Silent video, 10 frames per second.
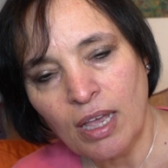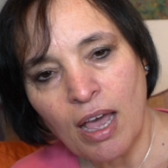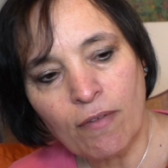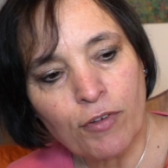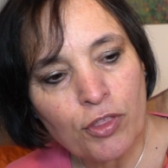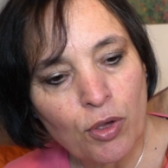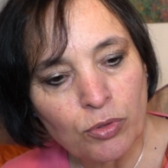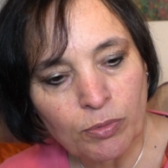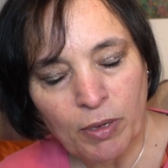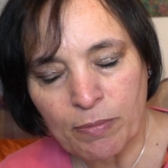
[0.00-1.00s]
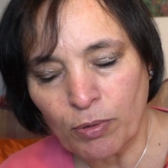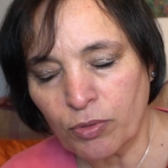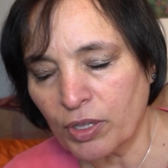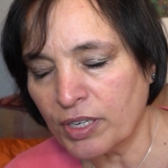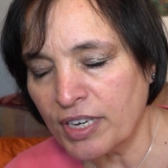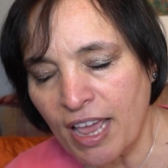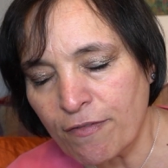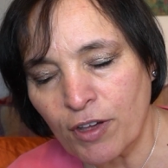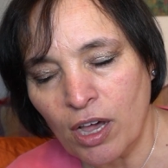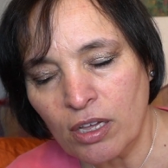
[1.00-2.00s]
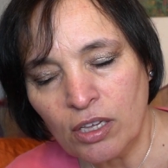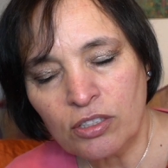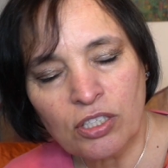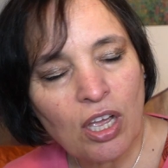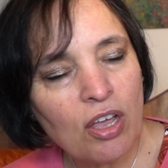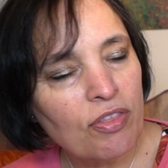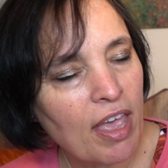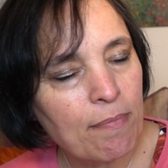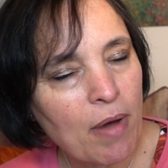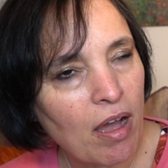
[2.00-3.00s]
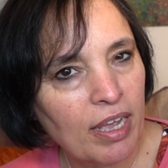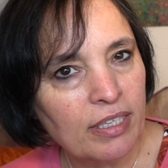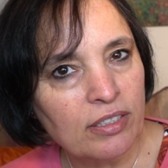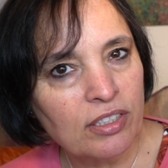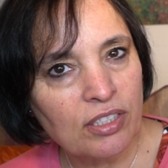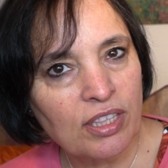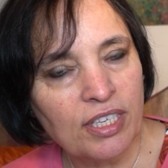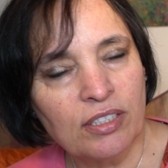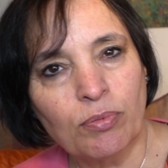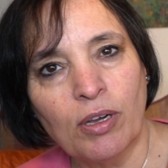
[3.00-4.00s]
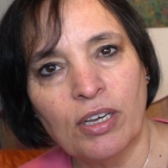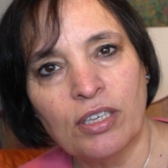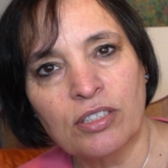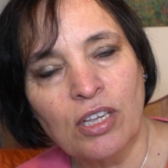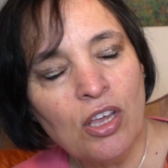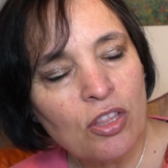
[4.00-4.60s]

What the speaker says: And for those people that never turn their minds to these words,